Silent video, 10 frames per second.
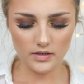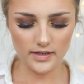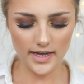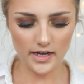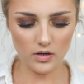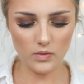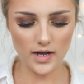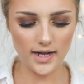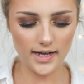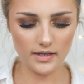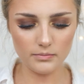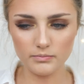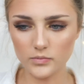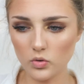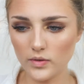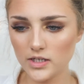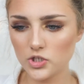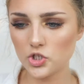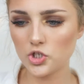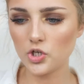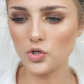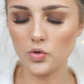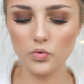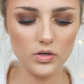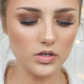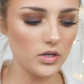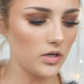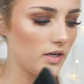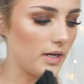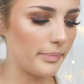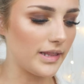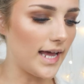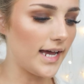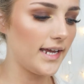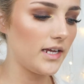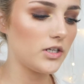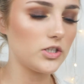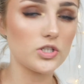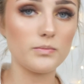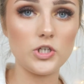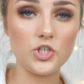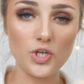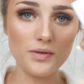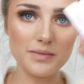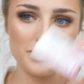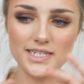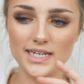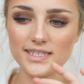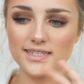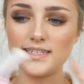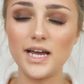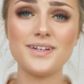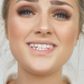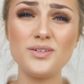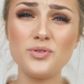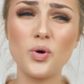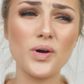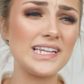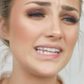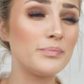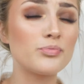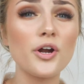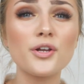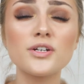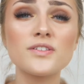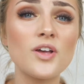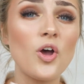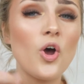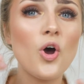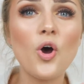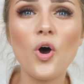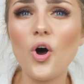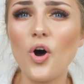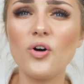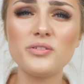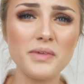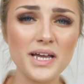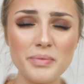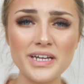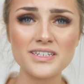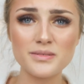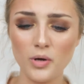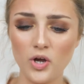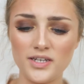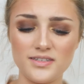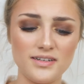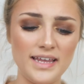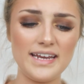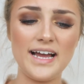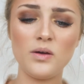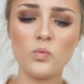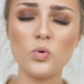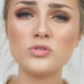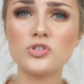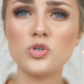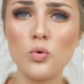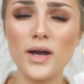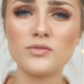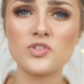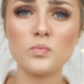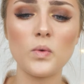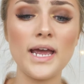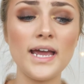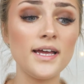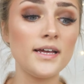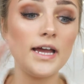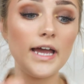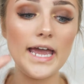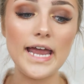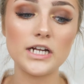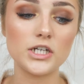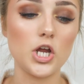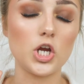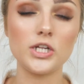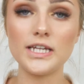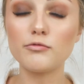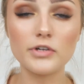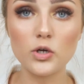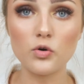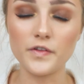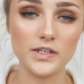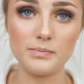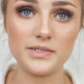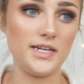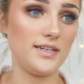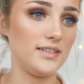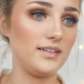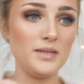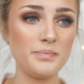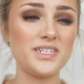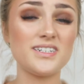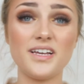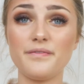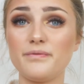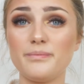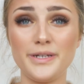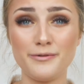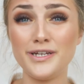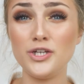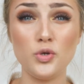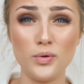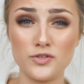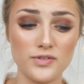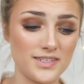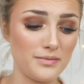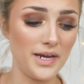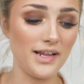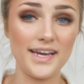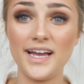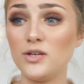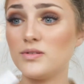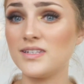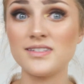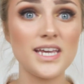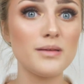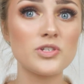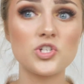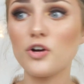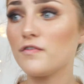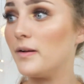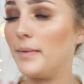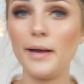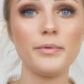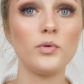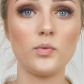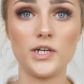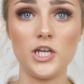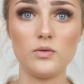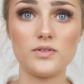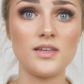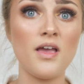Now, I am going to apply some new lipsticks. Now, as you know, lip products aren't my biggest point. Like, I won't go out somewhere and literally go for the lipsticks. Lipsticks have literally no interest in me. Like, I use the same stuff. I'm happy with what I use.